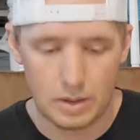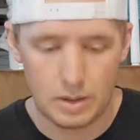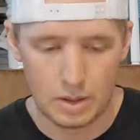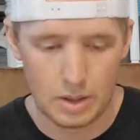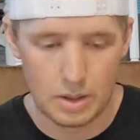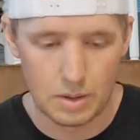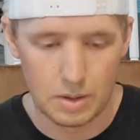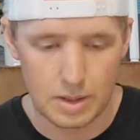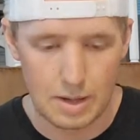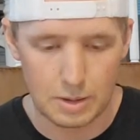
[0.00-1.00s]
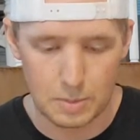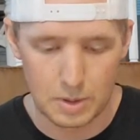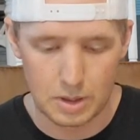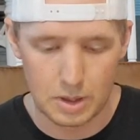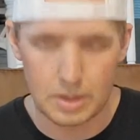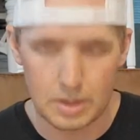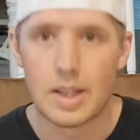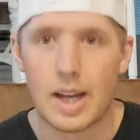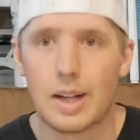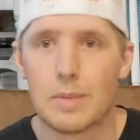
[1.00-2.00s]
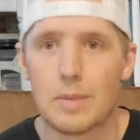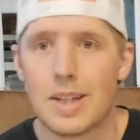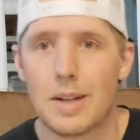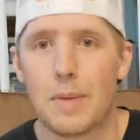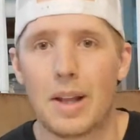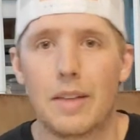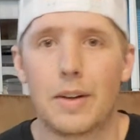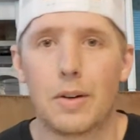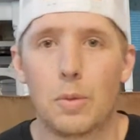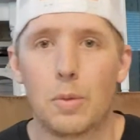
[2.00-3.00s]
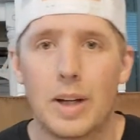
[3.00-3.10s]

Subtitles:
Gonna do this announcement in just a second. I'm sitting in my living room.